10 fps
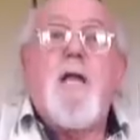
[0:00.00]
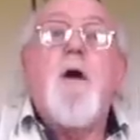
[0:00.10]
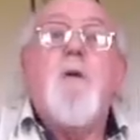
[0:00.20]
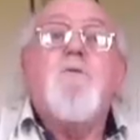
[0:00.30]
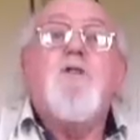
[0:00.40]

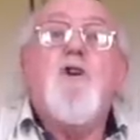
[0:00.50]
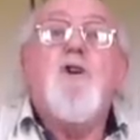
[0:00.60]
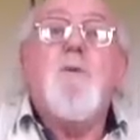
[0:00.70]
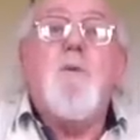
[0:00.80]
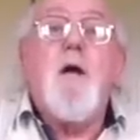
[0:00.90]
Down to
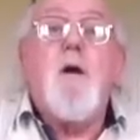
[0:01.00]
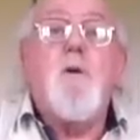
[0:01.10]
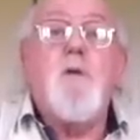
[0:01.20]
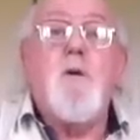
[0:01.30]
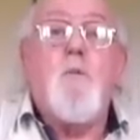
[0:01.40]
Johnny
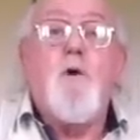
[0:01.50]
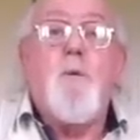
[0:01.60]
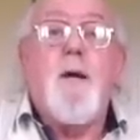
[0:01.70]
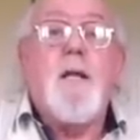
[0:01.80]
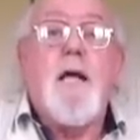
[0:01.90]
Brown, he
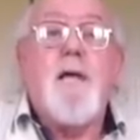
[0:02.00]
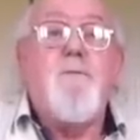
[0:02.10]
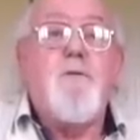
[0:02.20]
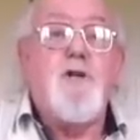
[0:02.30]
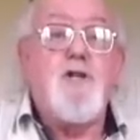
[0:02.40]
were a big lad
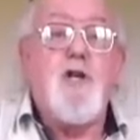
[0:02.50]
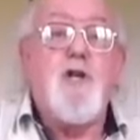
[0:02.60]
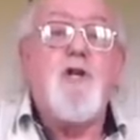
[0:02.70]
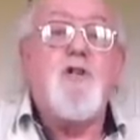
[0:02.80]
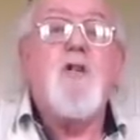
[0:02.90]
for his
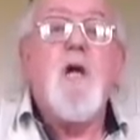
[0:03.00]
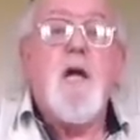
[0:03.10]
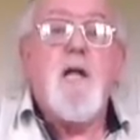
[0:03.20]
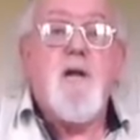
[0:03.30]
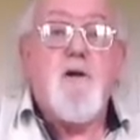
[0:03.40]
years,
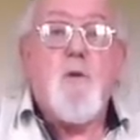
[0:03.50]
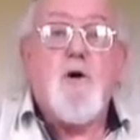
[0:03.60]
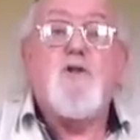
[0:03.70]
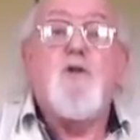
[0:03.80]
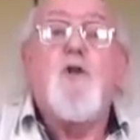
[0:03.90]
and there he
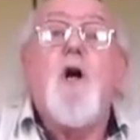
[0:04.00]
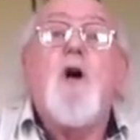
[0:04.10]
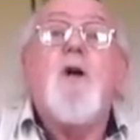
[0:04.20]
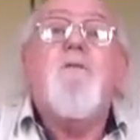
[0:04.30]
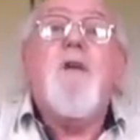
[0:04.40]
worked so
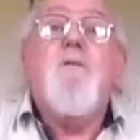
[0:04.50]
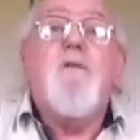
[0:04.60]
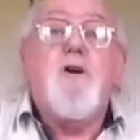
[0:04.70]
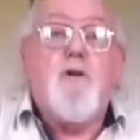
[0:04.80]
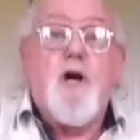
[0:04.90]
long, if he
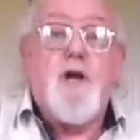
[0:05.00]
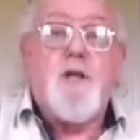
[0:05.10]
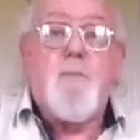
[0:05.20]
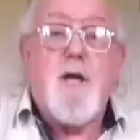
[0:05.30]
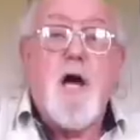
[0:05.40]
ever cried,
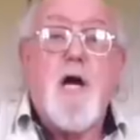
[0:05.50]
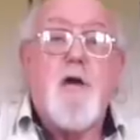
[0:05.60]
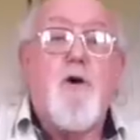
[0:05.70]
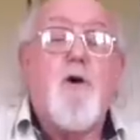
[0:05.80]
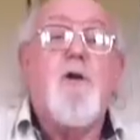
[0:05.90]
there'd be
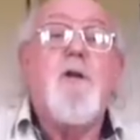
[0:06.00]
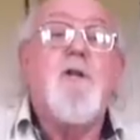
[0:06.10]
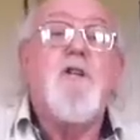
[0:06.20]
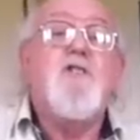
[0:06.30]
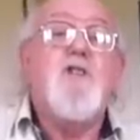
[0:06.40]
iron ore in
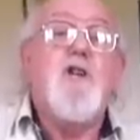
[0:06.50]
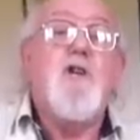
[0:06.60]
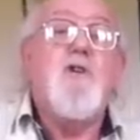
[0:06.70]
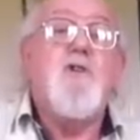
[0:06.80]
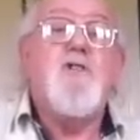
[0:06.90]
his
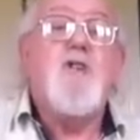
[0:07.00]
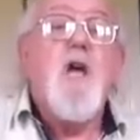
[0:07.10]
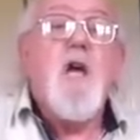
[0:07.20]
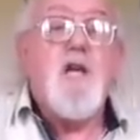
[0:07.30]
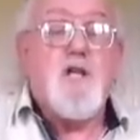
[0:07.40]
tears.
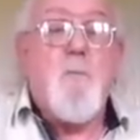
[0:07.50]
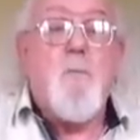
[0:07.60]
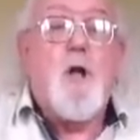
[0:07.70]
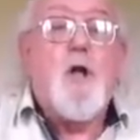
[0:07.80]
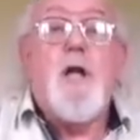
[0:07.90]
He'd
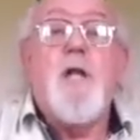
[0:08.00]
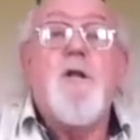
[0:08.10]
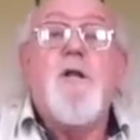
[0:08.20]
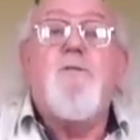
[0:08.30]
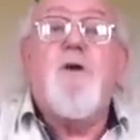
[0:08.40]
tumble
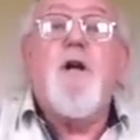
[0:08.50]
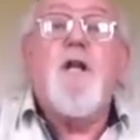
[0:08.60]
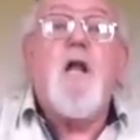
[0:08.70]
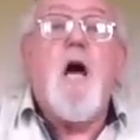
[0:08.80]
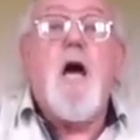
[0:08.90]
in on the
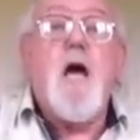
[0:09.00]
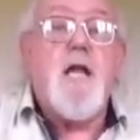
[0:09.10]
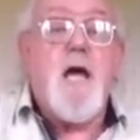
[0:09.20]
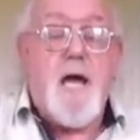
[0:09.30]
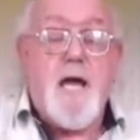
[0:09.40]
Friday
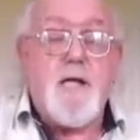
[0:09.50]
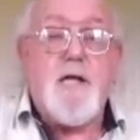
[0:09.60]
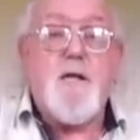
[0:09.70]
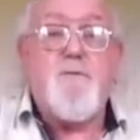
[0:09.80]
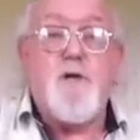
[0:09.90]
night, a
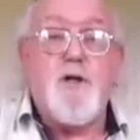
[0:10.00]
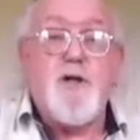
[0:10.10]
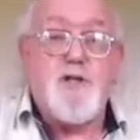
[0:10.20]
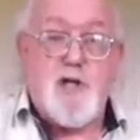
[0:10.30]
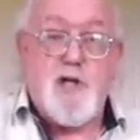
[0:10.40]
"Hattie for
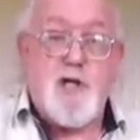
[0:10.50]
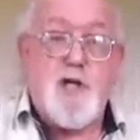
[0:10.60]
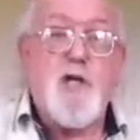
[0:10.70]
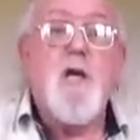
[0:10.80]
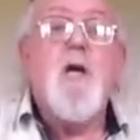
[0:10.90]
your tea."